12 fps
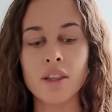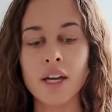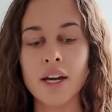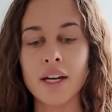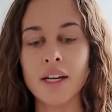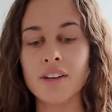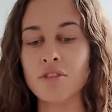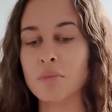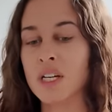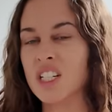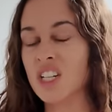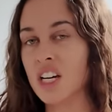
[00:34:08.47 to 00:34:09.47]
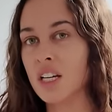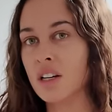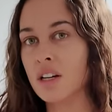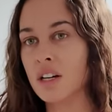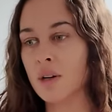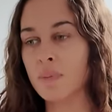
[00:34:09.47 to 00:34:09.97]
they're giving me a dirty
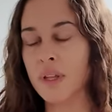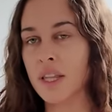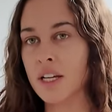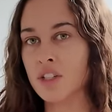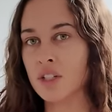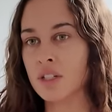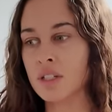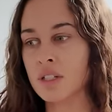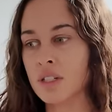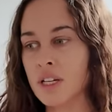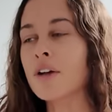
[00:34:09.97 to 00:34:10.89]
look, but they're just,